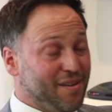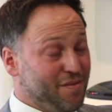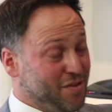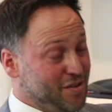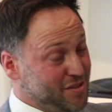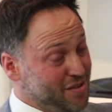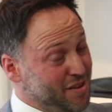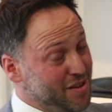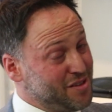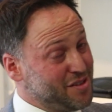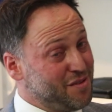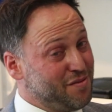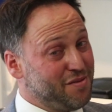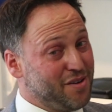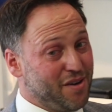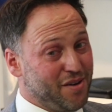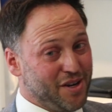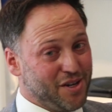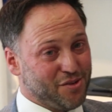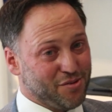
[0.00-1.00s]
First of all, that's a
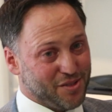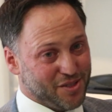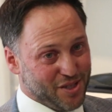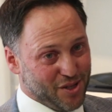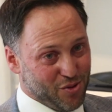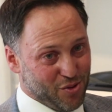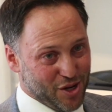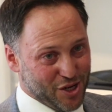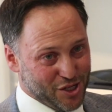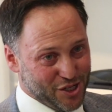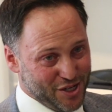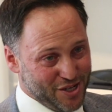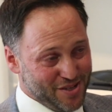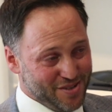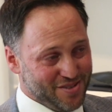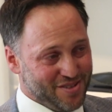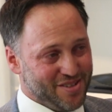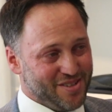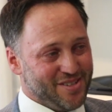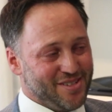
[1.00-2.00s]
very interesting question.